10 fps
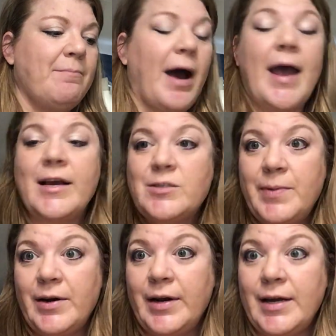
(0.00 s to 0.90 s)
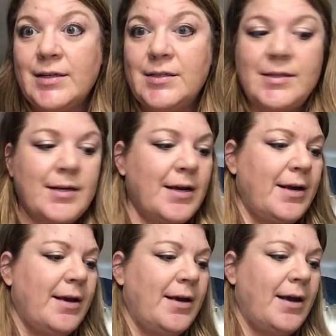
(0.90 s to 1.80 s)
in my experience,
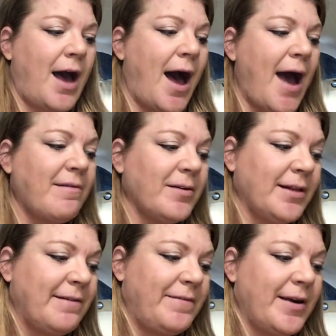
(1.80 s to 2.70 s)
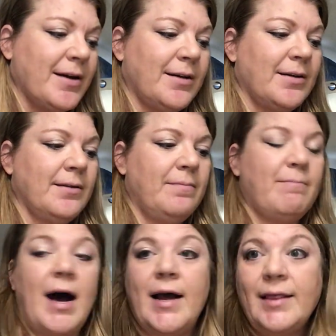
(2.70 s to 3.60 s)
I really feel,
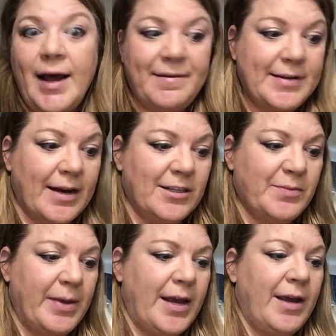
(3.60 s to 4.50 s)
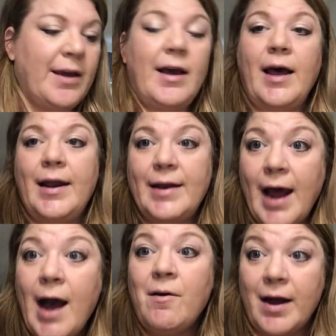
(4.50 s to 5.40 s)
my life tells me, and
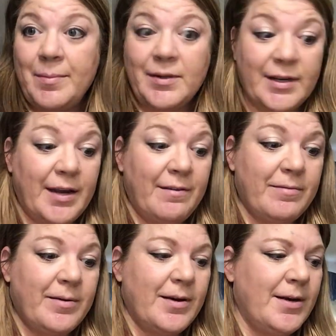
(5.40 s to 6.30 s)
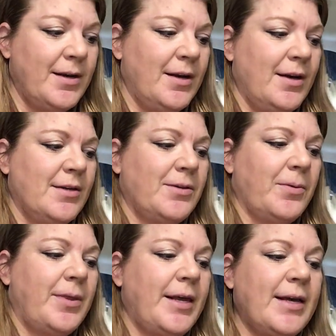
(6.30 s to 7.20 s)
now I believe. So
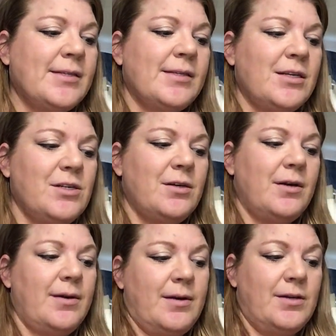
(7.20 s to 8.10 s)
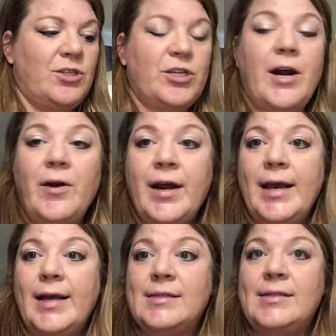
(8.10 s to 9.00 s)
this sharing
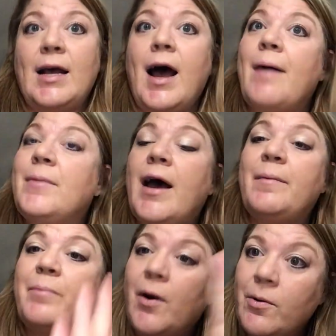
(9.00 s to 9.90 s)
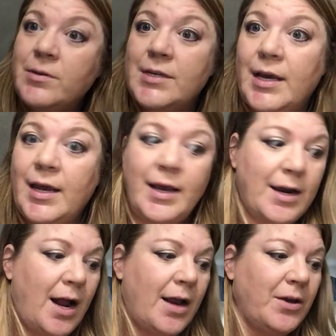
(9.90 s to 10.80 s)
is, I'm not imposing it
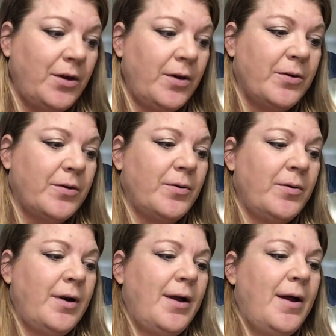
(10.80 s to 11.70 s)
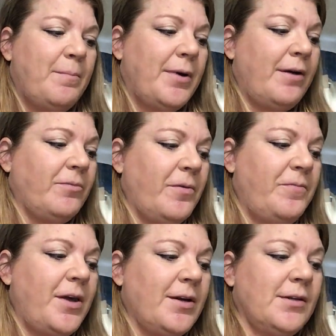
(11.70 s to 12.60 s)
on you, but it
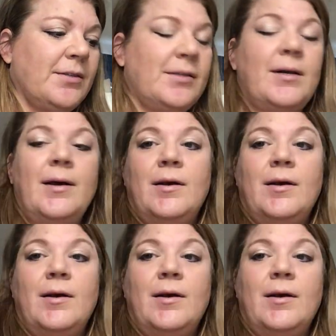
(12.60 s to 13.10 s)
reveals